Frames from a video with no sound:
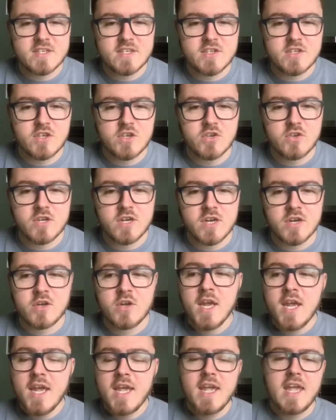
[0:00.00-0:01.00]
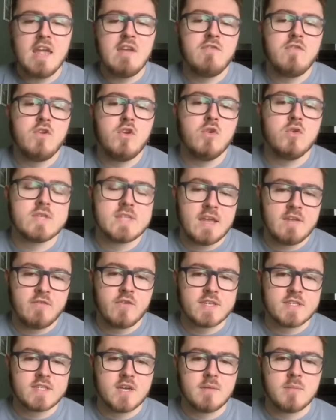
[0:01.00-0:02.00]
is you you know if you say
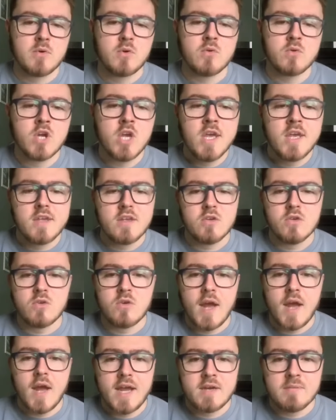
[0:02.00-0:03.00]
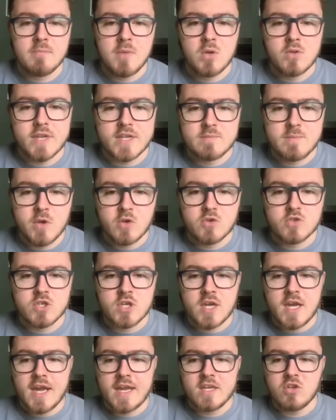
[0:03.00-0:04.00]
for example you had mold
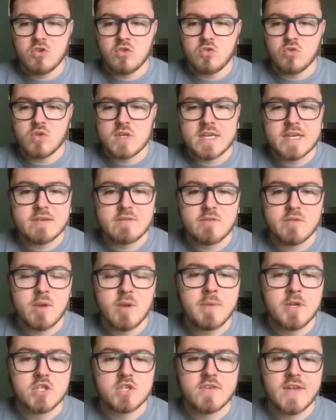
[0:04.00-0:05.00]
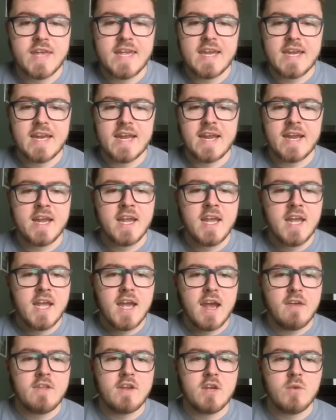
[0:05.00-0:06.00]
exposure and you did a bunch of healing
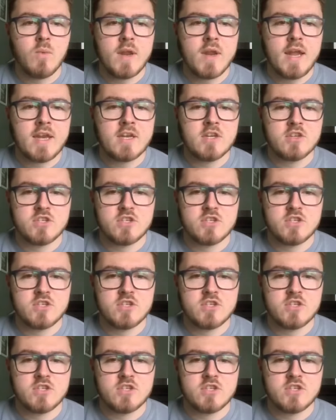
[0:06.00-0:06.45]
and then you went and